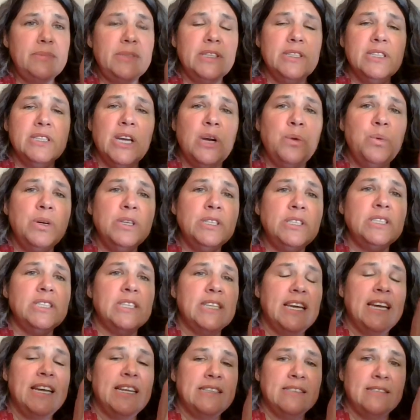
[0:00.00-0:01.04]
So I want,
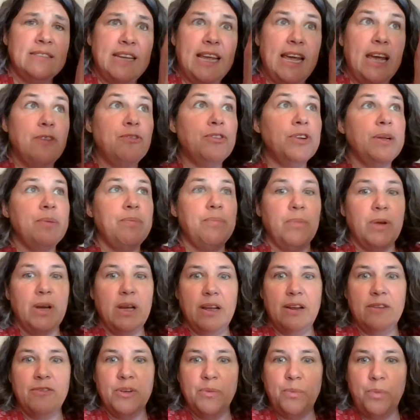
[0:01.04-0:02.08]
and every
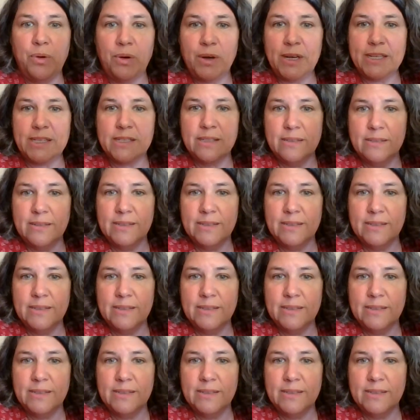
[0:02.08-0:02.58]
point